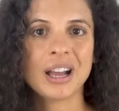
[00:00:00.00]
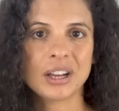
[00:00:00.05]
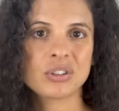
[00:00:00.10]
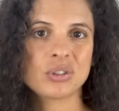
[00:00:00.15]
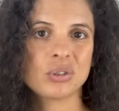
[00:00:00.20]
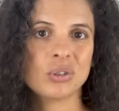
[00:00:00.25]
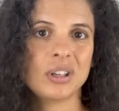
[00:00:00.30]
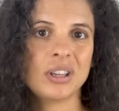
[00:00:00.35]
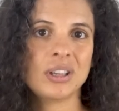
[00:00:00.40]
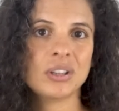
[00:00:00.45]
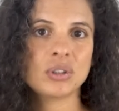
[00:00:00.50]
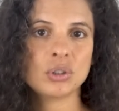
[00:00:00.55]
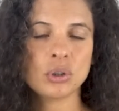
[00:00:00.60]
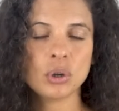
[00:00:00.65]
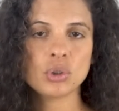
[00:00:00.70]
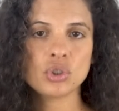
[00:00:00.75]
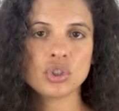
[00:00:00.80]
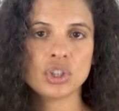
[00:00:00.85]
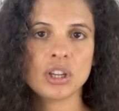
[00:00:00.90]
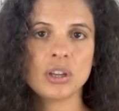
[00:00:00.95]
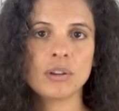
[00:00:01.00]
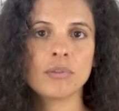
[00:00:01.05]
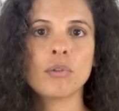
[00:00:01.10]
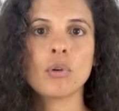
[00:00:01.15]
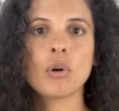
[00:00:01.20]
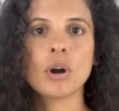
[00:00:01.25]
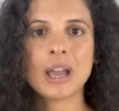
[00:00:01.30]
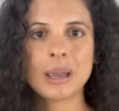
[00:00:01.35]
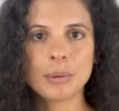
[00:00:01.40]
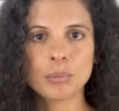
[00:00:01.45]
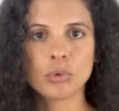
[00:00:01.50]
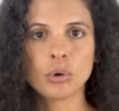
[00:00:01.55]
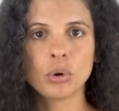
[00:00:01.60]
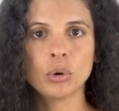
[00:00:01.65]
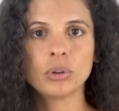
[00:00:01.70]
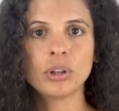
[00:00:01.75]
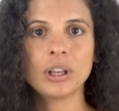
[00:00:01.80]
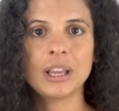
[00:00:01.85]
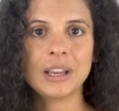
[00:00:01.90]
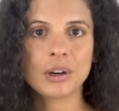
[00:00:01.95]
actually searching for
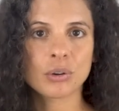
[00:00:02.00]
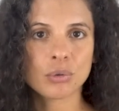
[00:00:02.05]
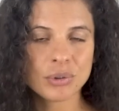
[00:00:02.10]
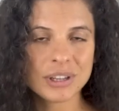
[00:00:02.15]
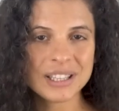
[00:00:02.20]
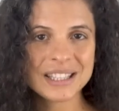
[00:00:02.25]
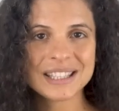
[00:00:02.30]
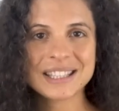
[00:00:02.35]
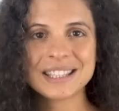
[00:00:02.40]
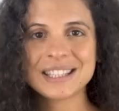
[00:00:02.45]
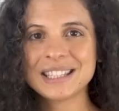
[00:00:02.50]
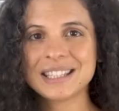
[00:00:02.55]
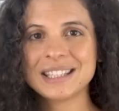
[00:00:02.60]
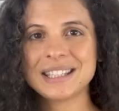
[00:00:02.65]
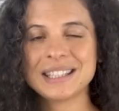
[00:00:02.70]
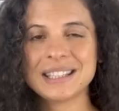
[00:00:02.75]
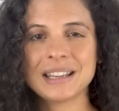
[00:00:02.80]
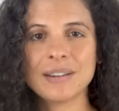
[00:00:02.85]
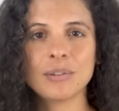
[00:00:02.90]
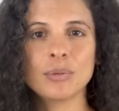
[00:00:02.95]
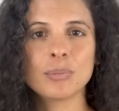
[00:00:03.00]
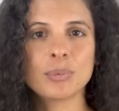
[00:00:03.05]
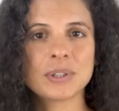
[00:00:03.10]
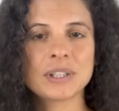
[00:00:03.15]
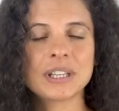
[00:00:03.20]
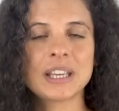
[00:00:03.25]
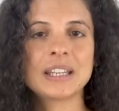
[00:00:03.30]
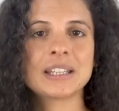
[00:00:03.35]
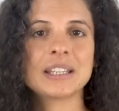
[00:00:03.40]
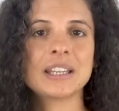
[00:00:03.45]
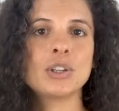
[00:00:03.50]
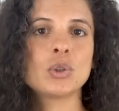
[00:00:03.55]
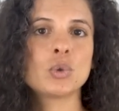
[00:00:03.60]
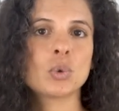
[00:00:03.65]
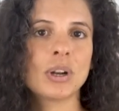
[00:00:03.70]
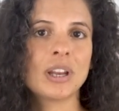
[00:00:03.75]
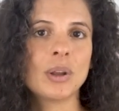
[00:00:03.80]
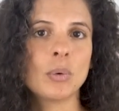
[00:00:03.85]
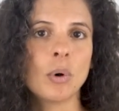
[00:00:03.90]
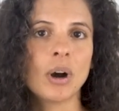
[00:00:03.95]
emerald increased 67% in
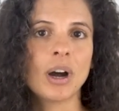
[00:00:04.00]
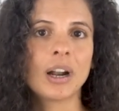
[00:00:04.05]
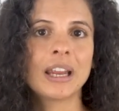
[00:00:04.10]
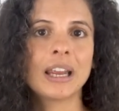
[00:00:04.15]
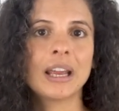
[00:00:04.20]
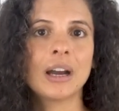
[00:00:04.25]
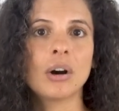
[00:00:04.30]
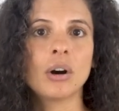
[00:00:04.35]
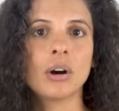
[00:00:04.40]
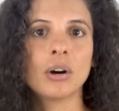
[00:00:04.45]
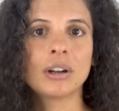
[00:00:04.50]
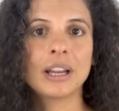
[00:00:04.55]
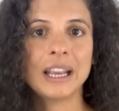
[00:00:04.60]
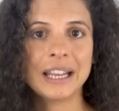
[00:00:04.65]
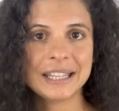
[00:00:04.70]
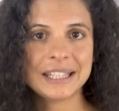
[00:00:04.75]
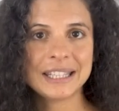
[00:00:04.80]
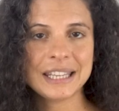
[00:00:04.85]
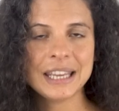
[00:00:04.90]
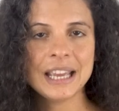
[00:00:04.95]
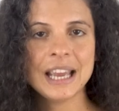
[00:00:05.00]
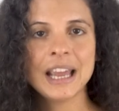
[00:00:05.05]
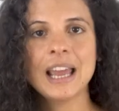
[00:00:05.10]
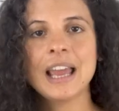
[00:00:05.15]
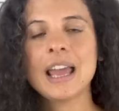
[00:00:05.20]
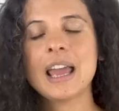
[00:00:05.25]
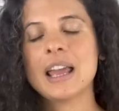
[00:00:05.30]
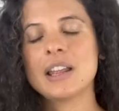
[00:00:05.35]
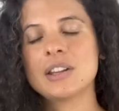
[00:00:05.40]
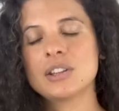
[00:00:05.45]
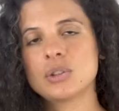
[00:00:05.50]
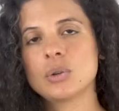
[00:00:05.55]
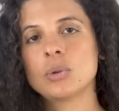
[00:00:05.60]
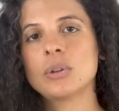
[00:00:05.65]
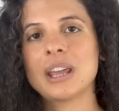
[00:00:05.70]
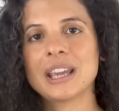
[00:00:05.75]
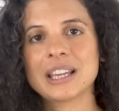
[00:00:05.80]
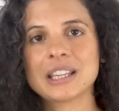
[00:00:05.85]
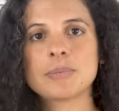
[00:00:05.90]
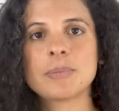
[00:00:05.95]
21 on Etsy, and so
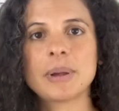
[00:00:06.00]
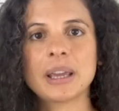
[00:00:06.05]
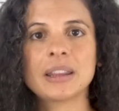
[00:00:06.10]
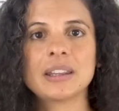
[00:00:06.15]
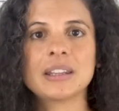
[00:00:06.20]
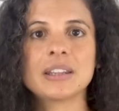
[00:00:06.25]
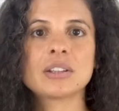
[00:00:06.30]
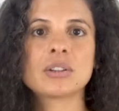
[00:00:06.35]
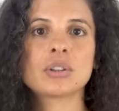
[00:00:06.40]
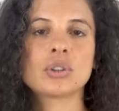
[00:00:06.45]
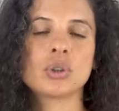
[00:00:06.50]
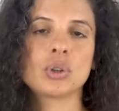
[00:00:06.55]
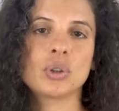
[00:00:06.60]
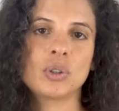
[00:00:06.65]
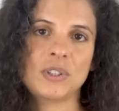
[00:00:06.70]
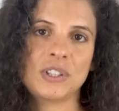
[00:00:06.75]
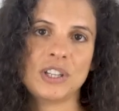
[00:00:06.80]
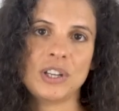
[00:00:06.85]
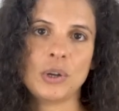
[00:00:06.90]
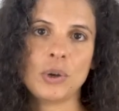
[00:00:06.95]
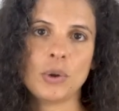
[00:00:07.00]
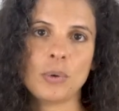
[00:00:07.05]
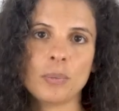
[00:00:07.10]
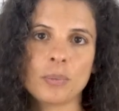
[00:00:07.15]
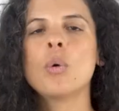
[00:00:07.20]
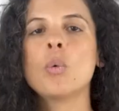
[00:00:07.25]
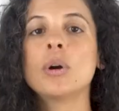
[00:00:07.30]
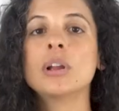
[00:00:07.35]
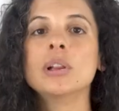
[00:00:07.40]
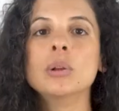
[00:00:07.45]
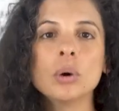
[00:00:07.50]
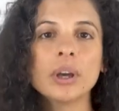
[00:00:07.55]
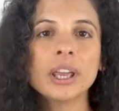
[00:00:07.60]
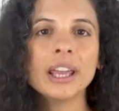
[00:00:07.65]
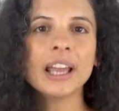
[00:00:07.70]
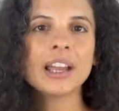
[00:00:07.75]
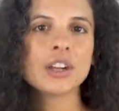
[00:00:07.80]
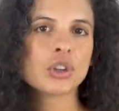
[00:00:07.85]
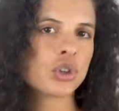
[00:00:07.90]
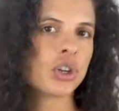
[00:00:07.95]
they expect this to continue. When
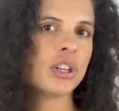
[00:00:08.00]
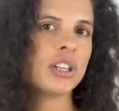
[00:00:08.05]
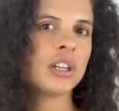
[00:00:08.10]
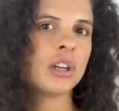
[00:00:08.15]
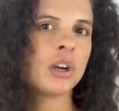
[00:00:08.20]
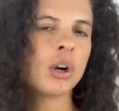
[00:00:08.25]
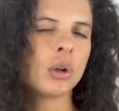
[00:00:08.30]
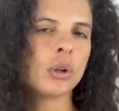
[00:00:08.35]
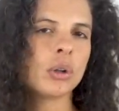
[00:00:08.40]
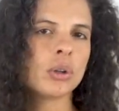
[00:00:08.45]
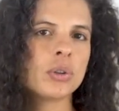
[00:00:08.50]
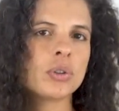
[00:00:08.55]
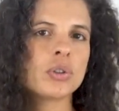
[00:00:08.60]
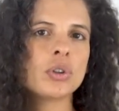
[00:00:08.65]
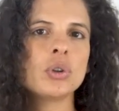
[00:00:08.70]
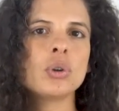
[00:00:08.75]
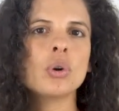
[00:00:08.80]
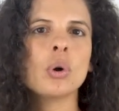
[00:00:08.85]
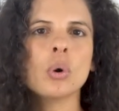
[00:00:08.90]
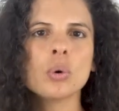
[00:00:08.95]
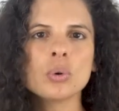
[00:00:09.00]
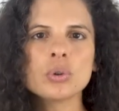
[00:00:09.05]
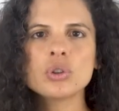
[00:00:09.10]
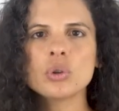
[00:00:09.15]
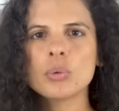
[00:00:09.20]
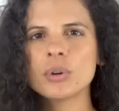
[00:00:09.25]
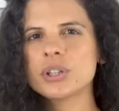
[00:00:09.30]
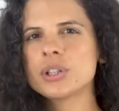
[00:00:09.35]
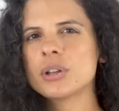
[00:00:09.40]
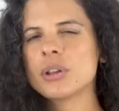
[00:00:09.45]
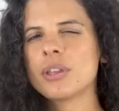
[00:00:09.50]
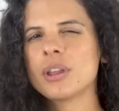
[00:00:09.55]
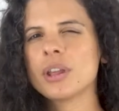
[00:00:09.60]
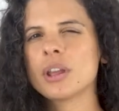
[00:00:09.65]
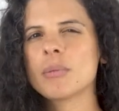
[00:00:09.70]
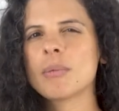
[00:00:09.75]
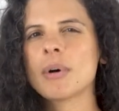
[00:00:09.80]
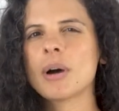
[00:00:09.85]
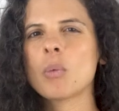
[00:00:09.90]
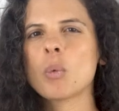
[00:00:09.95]
looking at trending colors, you also want to think
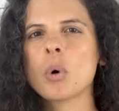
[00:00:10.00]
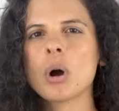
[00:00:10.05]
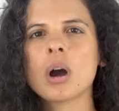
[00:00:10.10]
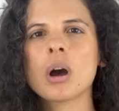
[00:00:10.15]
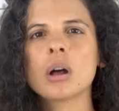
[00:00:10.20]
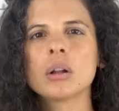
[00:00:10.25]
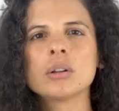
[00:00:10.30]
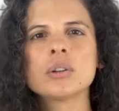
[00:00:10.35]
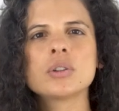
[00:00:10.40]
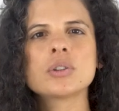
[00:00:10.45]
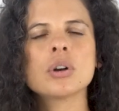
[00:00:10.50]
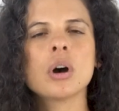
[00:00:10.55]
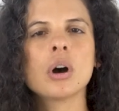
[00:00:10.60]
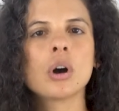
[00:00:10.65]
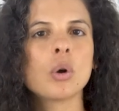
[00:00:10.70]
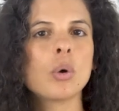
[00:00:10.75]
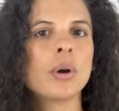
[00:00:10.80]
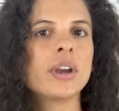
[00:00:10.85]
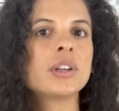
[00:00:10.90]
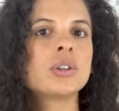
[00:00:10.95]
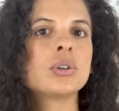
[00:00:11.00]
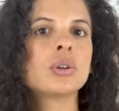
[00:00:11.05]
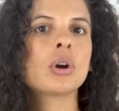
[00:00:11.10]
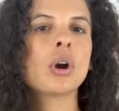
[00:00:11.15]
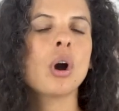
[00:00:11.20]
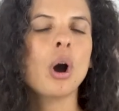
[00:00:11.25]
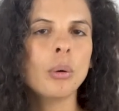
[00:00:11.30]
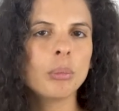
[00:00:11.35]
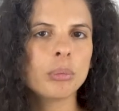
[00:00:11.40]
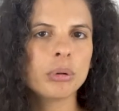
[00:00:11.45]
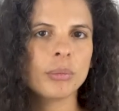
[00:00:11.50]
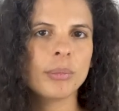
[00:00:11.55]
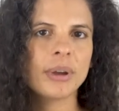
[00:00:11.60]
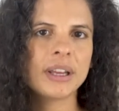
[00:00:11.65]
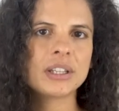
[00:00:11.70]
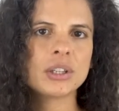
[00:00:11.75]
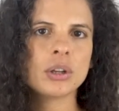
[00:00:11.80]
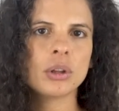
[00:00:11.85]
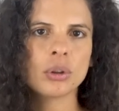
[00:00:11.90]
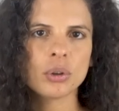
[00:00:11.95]
about what colors are going to
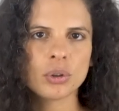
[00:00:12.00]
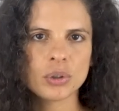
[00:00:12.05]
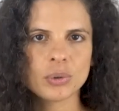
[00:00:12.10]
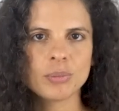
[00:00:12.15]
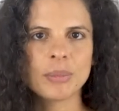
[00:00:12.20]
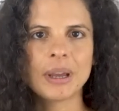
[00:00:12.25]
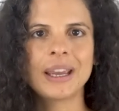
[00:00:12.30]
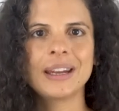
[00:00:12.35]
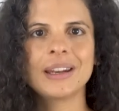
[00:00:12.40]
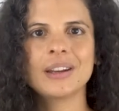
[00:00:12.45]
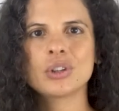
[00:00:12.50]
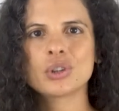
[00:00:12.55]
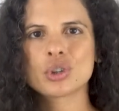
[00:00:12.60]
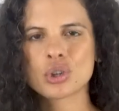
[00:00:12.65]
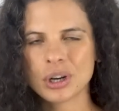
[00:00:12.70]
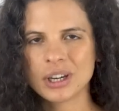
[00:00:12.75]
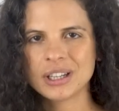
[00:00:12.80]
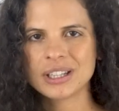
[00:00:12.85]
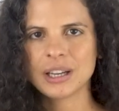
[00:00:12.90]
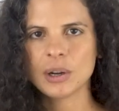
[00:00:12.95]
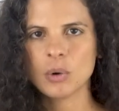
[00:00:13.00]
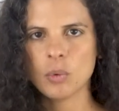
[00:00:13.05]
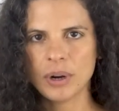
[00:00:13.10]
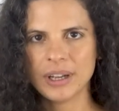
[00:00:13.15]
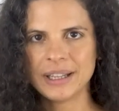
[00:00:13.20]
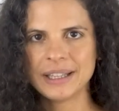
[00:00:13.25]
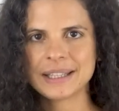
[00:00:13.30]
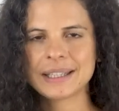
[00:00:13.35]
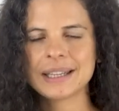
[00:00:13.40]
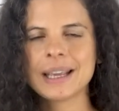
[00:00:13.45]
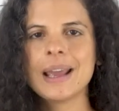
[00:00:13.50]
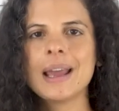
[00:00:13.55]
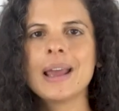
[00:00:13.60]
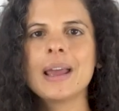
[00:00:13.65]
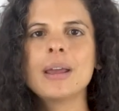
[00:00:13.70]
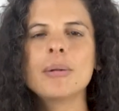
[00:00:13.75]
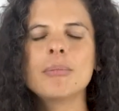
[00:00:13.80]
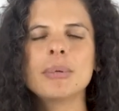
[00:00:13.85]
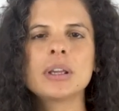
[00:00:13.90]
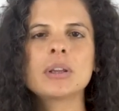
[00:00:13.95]
complement those main trending ones
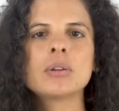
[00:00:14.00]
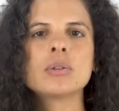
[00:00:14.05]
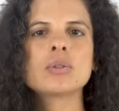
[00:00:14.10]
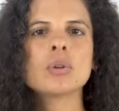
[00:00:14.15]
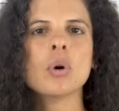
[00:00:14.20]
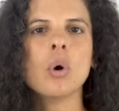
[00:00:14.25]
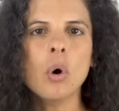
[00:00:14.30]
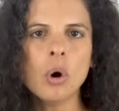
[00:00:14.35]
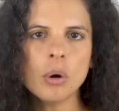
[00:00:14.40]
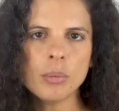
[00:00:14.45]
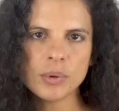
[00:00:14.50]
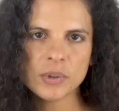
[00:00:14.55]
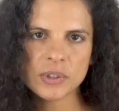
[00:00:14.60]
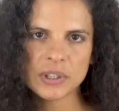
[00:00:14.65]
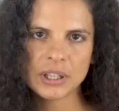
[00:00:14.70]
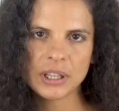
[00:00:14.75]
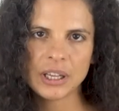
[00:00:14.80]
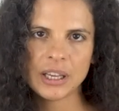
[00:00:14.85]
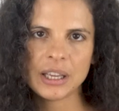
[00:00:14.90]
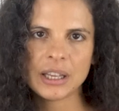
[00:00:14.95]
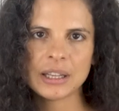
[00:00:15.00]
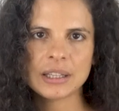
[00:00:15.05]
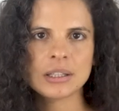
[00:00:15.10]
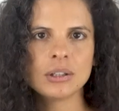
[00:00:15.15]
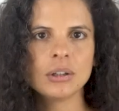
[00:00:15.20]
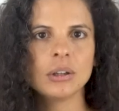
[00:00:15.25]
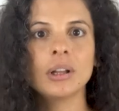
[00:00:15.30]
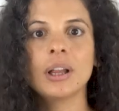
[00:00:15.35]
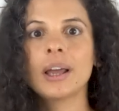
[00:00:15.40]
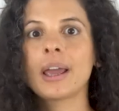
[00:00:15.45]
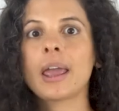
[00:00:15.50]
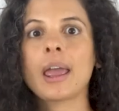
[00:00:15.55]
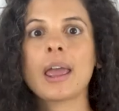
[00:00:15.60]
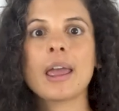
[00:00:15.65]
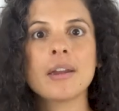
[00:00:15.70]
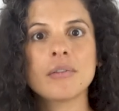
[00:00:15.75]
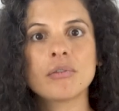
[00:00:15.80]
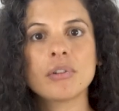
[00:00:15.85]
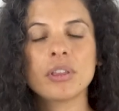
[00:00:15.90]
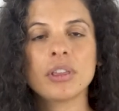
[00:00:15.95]
because obviously it's not like
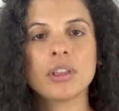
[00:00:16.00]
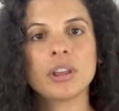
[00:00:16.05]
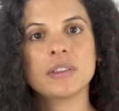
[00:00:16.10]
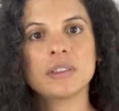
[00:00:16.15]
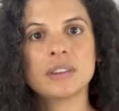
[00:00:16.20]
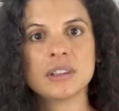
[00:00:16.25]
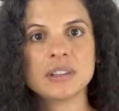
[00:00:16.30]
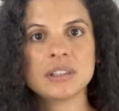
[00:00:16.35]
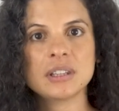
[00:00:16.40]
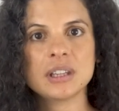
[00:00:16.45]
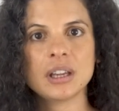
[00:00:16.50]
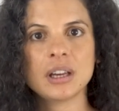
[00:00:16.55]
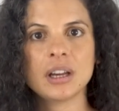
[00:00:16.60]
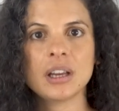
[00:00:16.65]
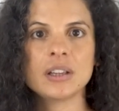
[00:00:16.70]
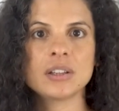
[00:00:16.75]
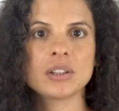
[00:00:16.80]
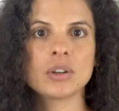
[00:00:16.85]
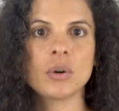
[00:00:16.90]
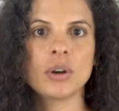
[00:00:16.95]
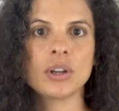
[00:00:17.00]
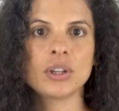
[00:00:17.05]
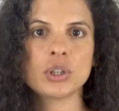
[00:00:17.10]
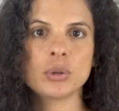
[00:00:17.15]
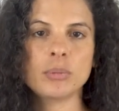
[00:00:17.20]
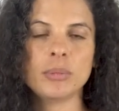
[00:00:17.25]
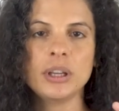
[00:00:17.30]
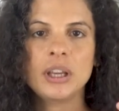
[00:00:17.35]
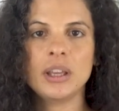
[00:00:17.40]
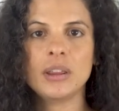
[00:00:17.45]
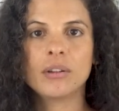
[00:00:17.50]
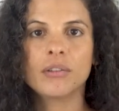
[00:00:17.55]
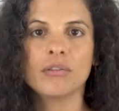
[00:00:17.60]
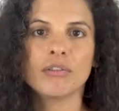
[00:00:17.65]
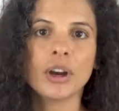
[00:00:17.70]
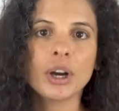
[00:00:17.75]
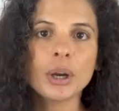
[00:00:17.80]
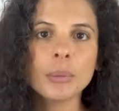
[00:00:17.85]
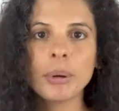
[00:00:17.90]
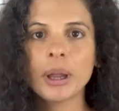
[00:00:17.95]
everything this year is going to be either
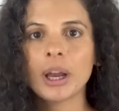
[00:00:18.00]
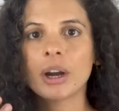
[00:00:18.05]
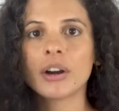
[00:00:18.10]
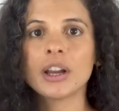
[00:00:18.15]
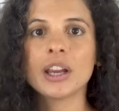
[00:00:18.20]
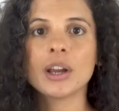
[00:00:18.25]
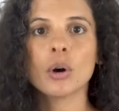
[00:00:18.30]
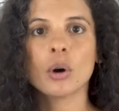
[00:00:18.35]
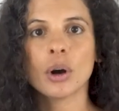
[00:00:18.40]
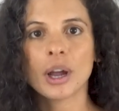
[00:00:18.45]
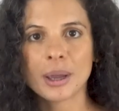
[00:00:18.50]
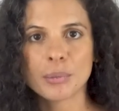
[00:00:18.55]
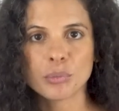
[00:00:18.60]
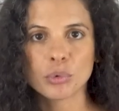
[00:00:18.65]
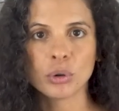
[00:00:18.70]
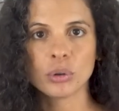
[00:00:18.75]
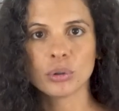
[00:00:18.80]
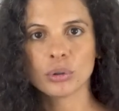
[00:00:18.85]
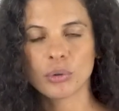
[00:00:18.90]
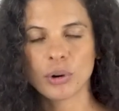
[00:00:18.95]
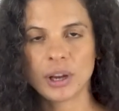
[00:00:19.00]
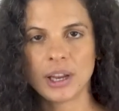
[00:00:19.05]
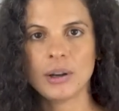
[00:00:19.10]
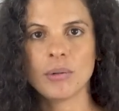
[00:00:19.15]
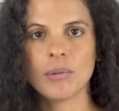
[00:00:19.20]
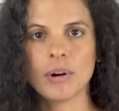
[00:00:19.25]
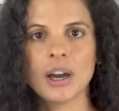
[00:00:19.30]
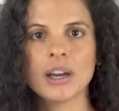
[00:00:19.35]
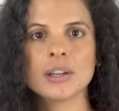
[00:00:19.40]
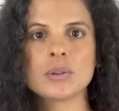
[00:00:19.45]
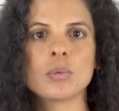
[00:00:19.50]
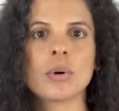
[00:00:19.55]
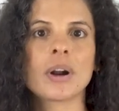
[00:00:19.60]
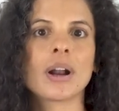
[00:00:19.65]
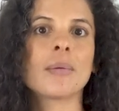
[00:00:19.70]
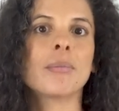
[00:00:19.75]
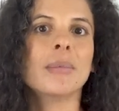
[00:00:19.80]
very peri or emerald green, right? What I